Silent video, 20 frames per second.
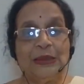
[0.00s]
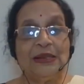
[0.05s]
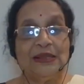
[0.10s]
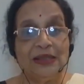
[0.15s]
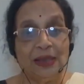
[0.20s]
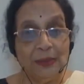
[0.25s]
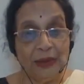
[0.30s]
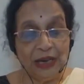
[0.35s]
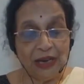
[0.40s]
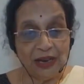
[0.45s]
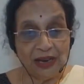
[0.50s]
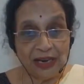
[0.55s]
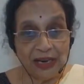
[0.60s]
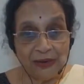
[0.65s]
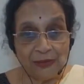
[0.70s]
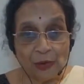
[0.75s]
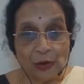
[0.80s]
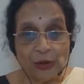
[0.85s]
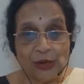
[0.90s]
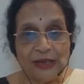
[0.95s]
Similarly,
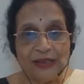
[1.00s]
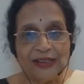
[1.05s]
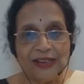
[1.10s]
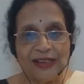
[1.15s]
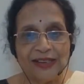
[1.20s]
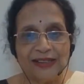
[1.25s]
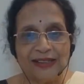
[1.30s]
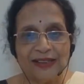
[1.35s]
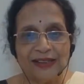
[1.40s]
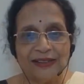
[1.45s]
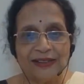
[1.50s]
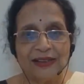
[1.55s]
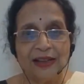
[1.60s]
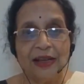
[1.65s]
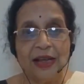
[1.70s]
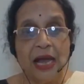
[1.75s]
what he says is